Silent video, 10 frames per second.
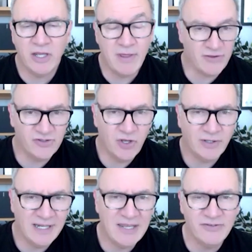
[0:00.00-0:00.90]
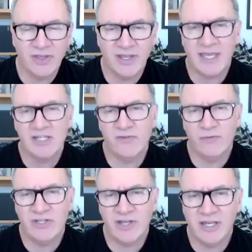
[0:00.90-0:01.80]
That certainly is the case. If we
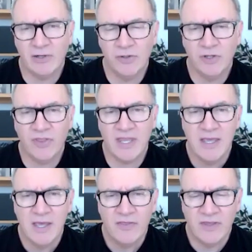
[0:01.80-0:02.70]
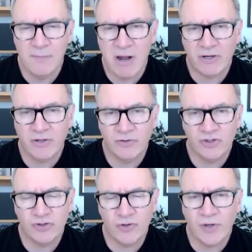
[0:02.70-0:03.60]
take a look at the American
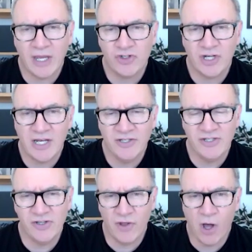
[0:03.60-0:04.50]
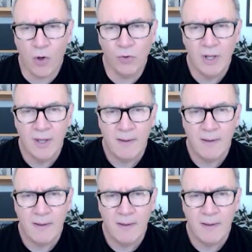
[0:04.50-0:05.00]
stock exchanges as a whole,